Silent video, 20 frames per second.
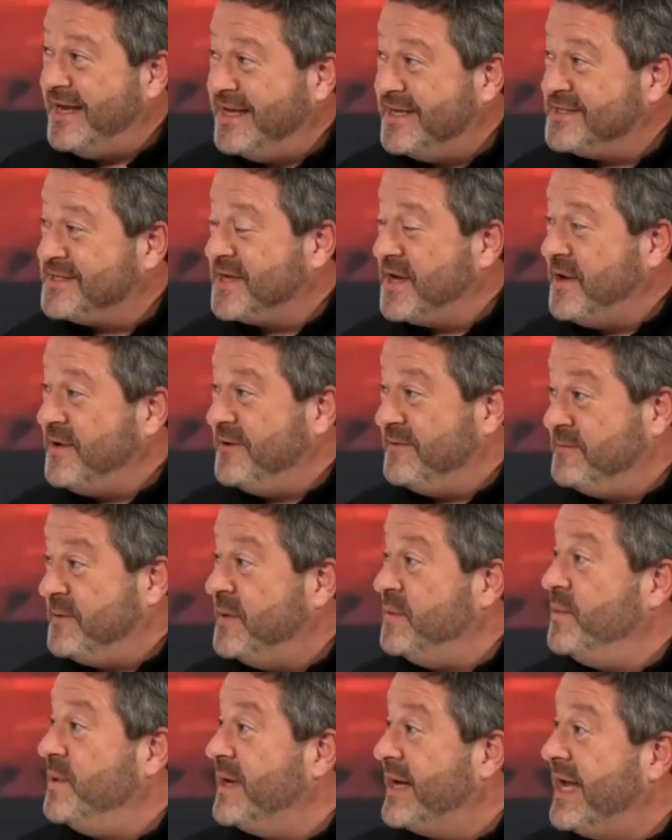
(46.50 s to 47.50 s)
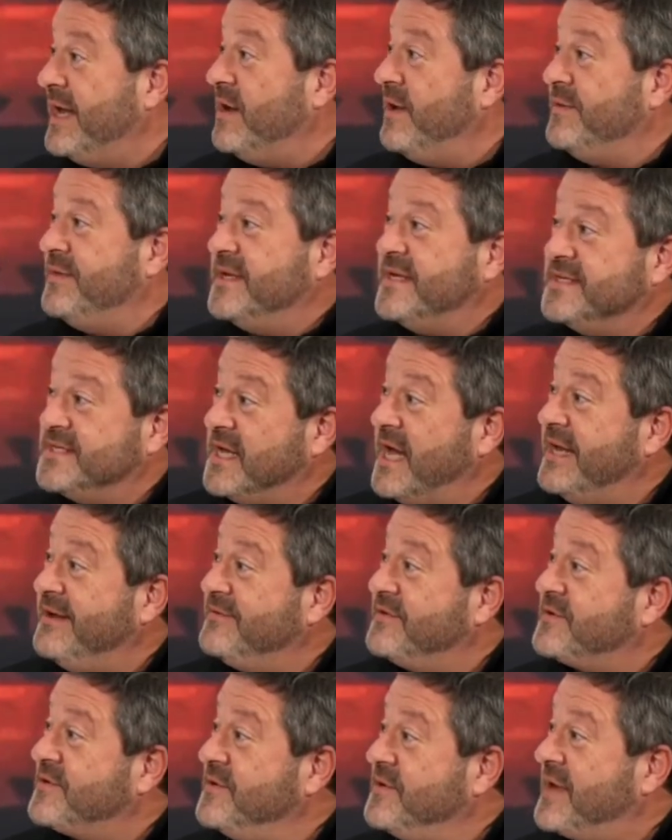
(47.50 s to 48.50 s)
years ago and have been working on the design of
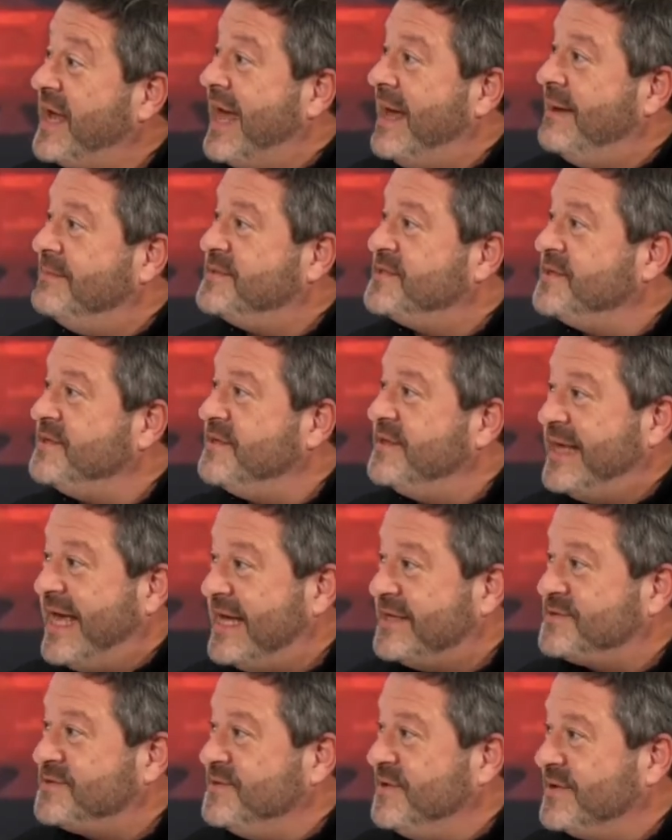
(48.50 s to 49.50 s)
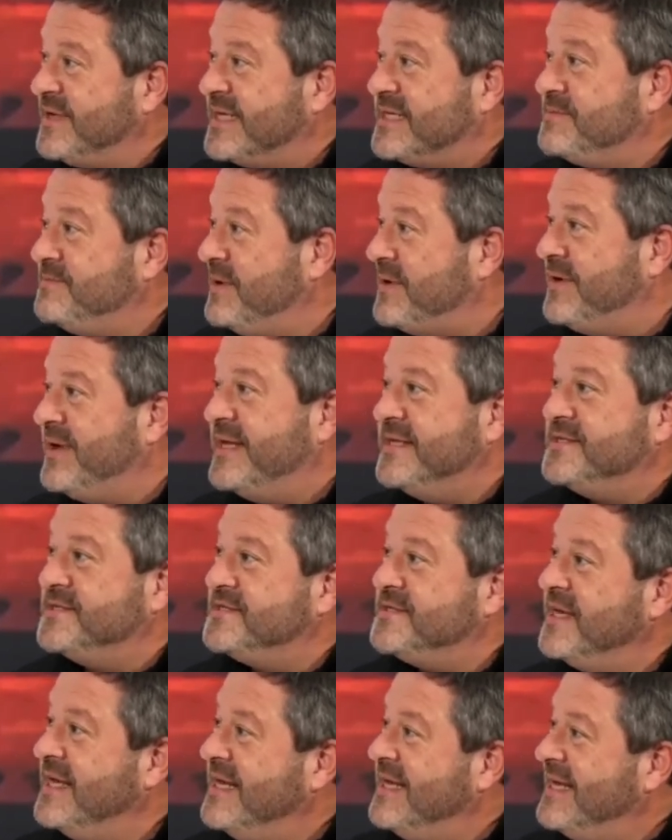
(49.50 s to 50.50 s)
the crew capsule, the astronaut
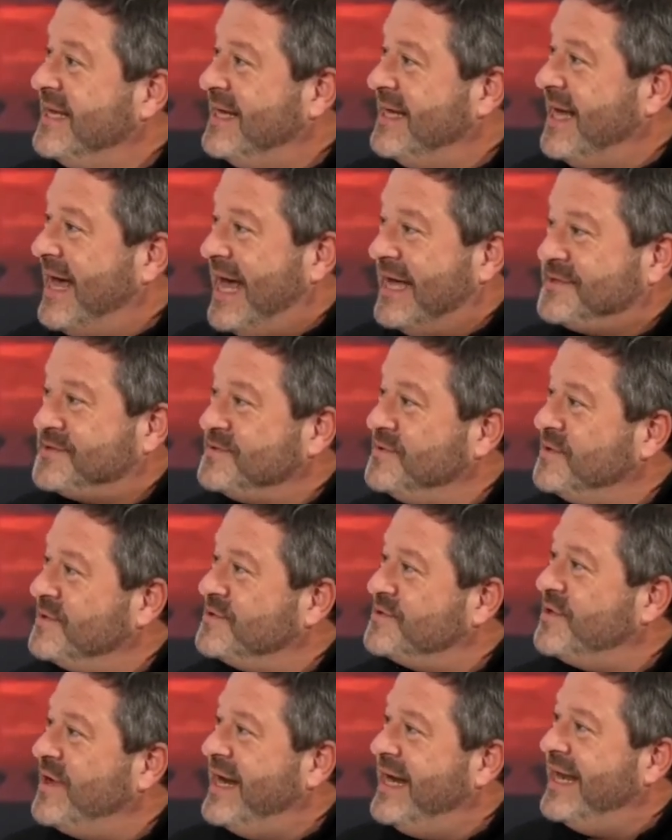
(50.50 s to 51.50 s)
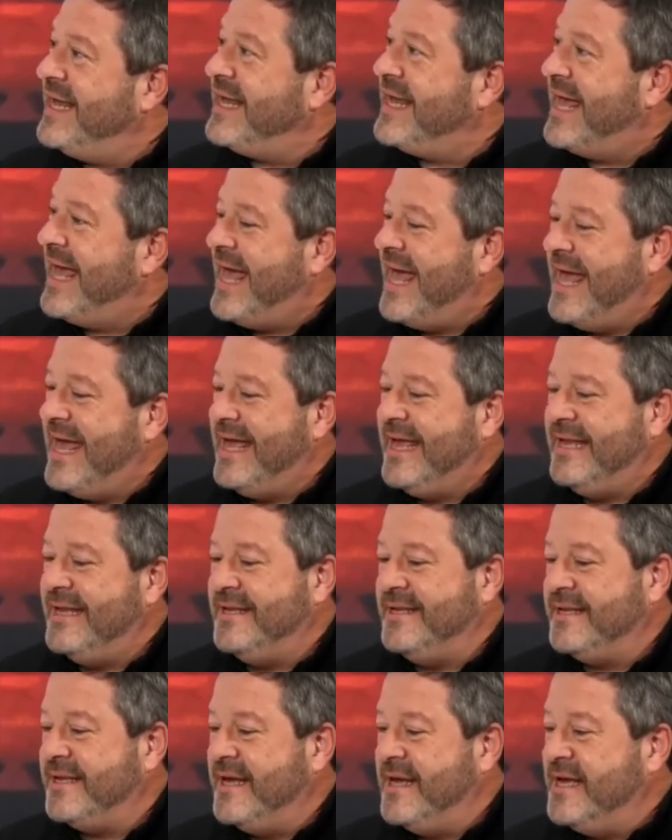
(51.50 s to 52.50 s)
experience, astronaut training,
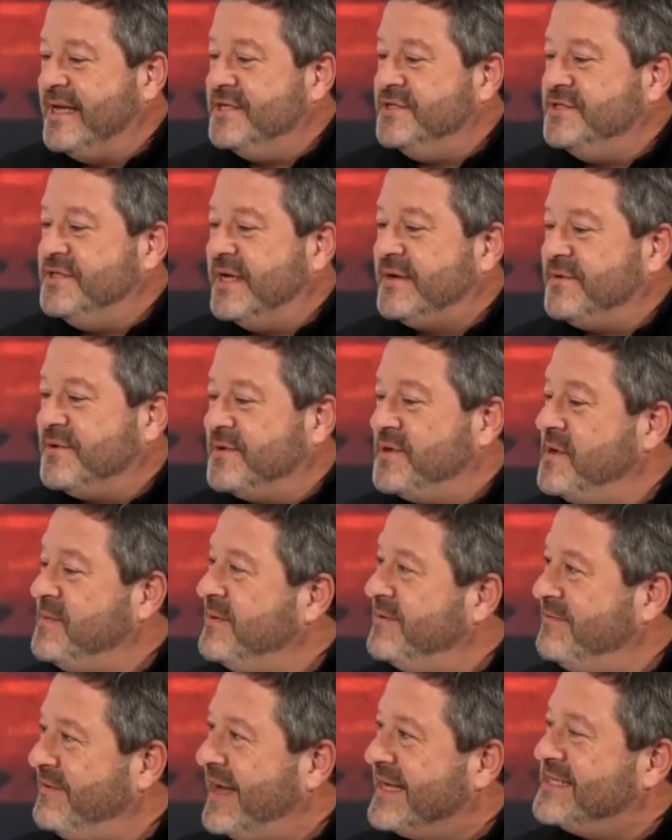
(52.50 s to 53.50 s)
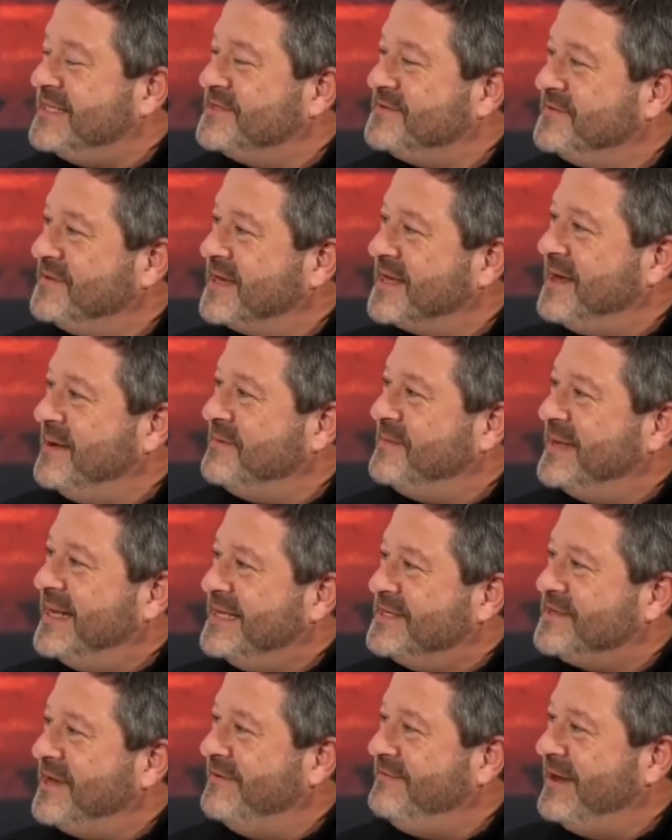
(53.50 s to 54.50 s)
and general human factors for the company.
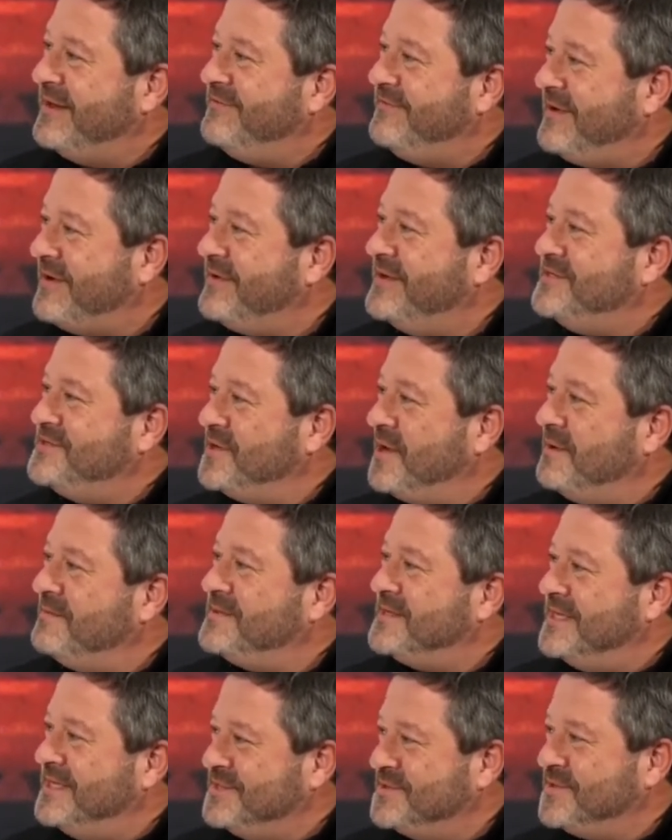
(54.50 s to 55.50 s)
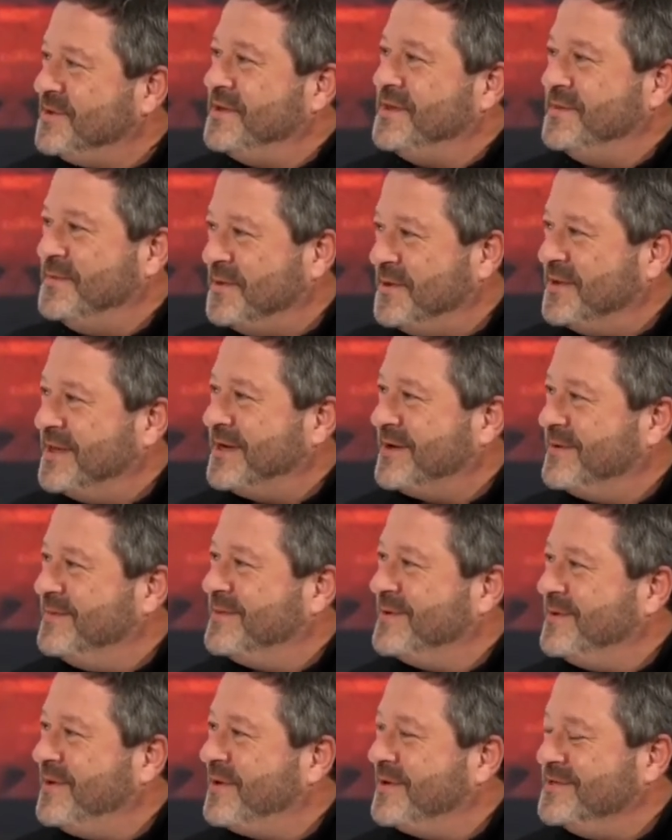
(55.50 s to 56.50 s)
So I've had varied jobs and enjoyed them all here at
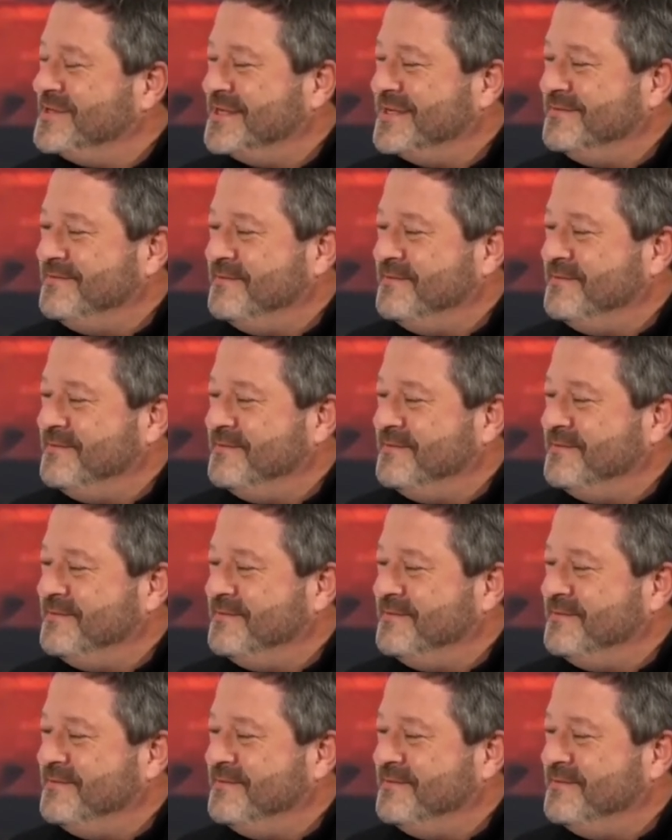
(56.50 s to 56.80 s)
Blue Origin.